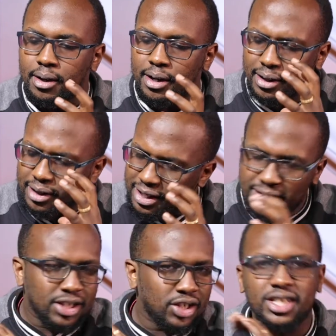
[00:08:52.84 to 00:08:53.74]

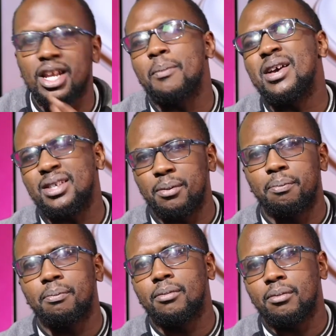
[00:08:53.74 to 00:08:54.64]
it's just an amazing
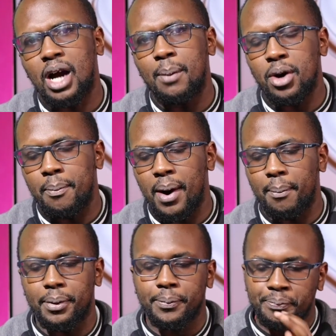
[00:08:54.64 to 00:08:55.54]
camera
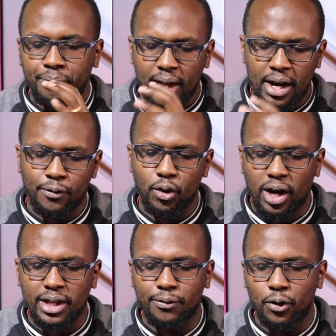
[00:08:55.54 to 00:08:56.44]
bump. And if you
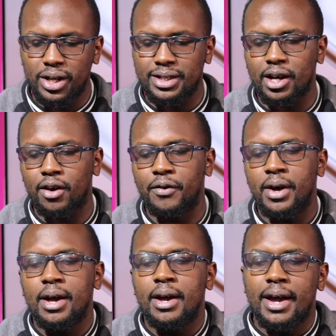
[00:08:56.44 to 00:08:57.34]
look at the phone itself,
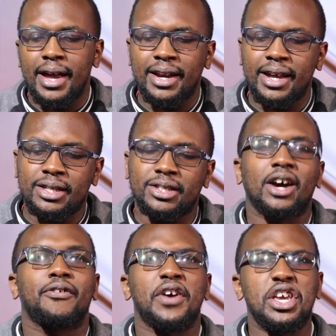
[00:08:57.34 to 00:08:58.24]
it's
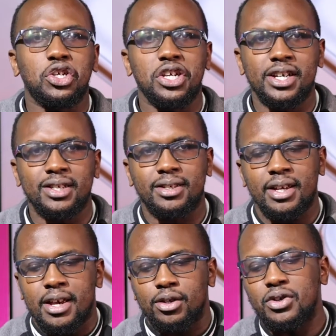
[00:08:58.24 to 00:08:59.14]
curvaceous,
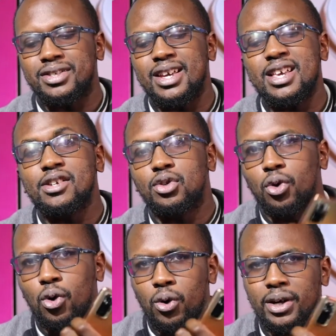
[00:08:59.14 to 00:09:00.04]
so it's easy to
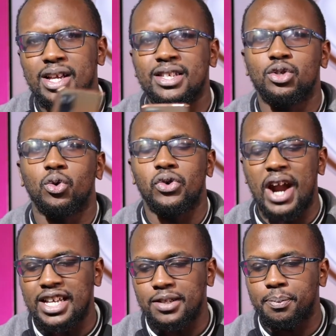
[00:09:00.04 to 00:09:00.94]
hold, easy to
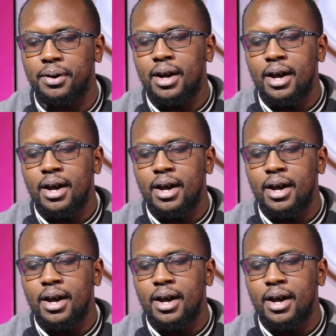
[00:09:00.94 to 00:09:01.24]
grasp.